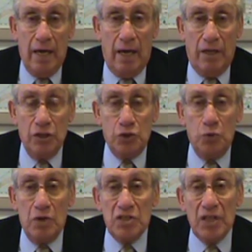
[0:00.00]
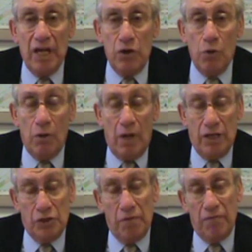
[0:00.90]
the student is not
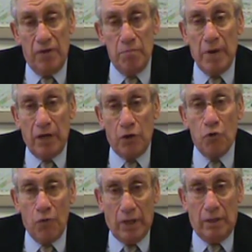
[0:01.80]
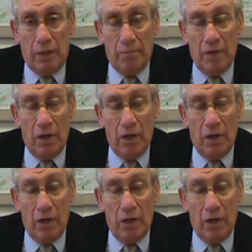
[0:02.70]
utilizing the feedback correctly.